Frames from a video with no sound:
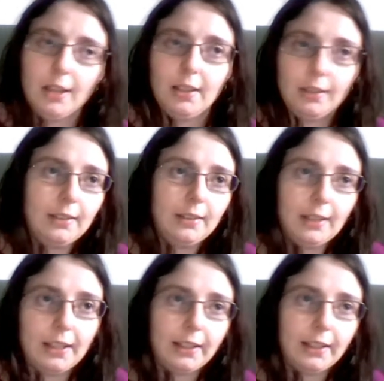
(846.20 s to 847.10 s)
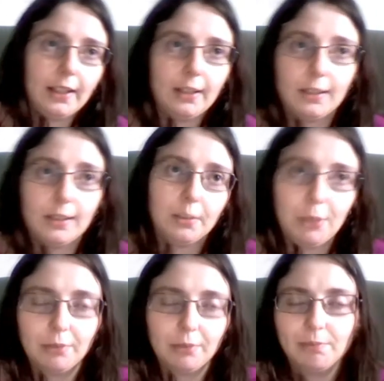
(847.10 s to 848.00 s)
they're a bit
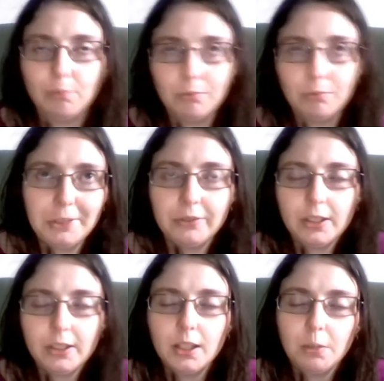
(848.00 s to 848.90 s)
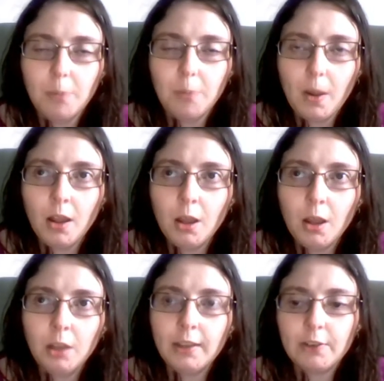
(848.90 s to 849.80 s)
iffy.
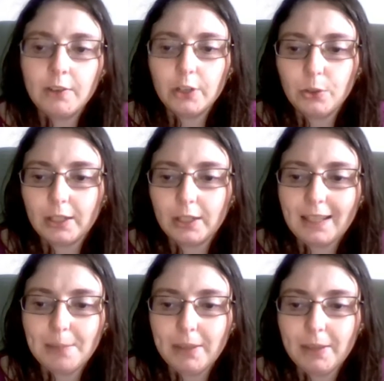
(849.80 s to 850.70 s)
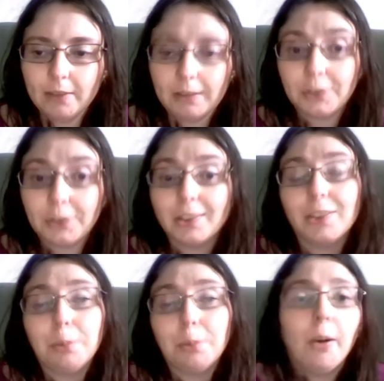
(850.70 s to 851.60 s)
They're very good at keeping the rest of the
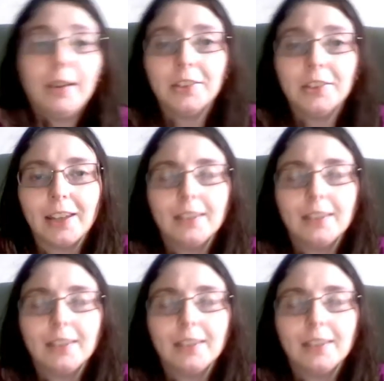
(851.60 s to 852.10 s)
spiders out.